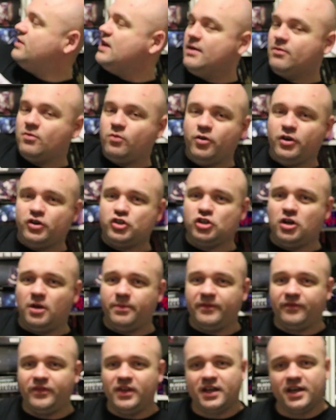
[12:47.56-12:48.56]
Games
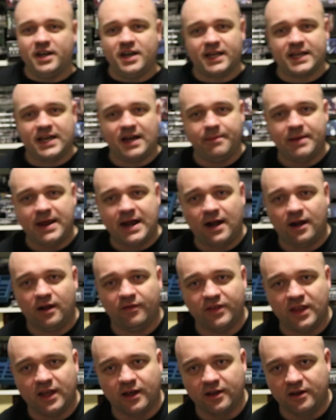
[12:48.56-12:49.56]
Workshop. If they're going to come out
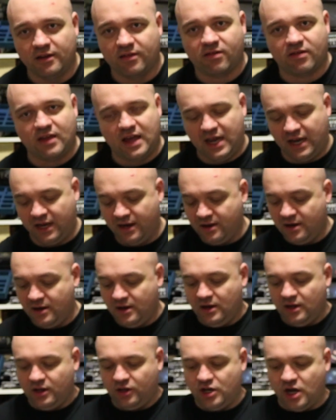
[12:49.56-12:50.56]
and they're going to say,
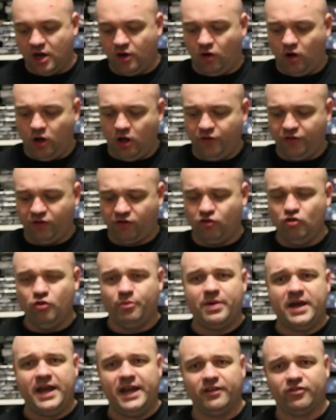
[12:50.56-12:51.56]
you know, all oh, this new
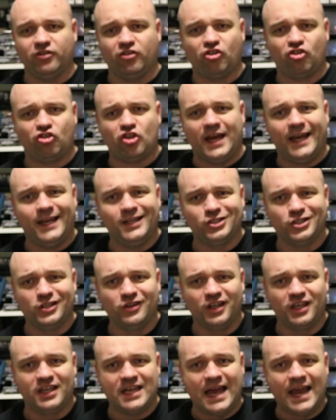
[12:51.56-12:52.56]
paint that's changing
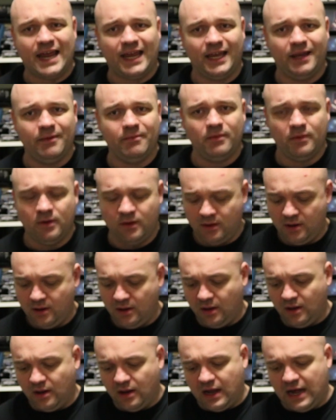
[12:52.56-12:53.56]
the game,
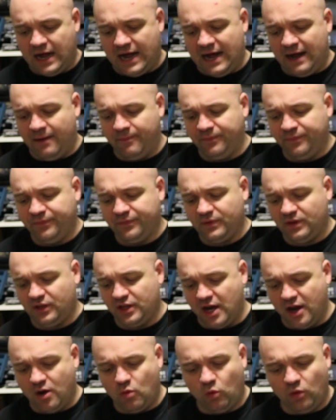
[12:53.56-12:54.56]
um, you
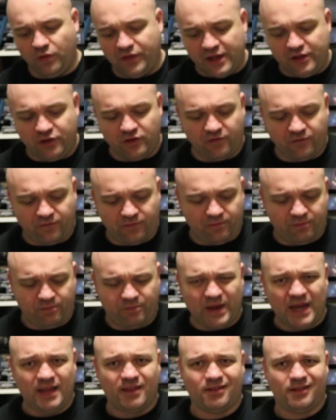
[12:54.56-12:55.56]
know, well, then you've
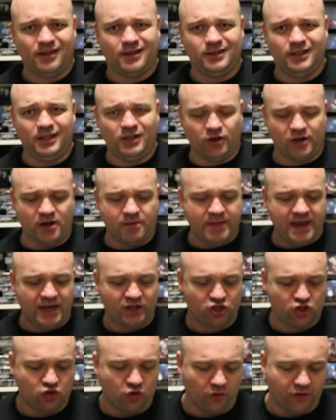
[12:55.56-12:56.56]
basically got to make
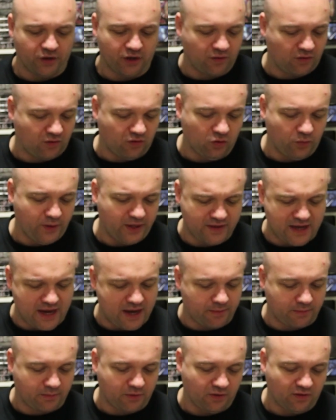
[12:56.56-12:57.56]
sure that it's doing that,
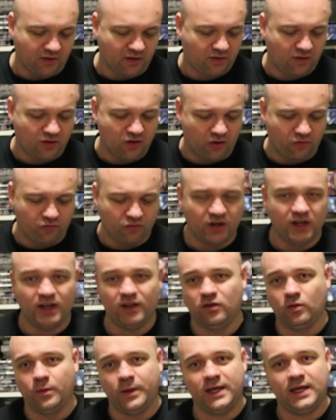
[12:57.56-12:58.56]
because it's not really
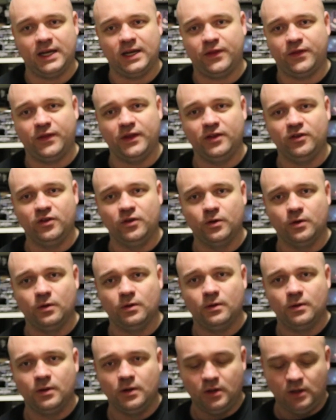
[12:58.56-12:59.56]
doing anything new,
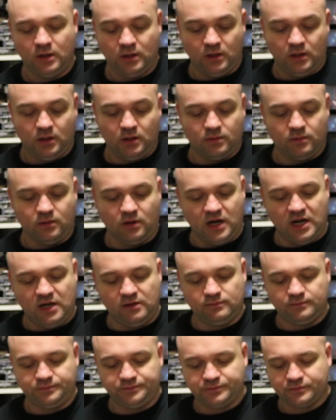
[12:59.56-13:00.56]

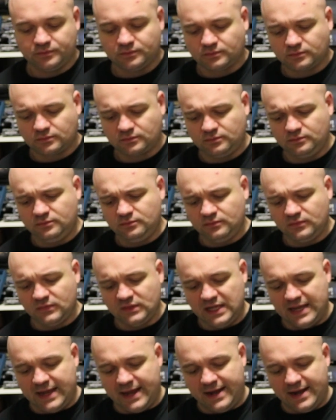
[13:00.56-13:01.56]
right?
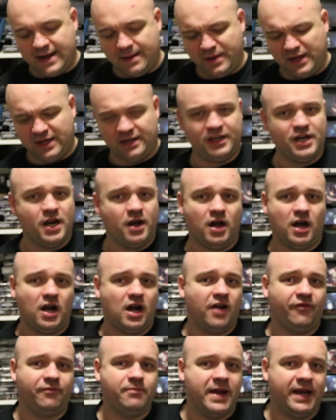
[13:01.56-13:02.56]
And, I mean, you know,
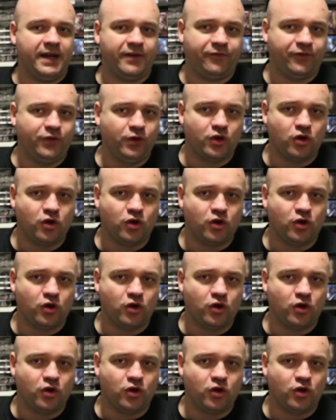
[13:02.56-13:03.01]
I've made a few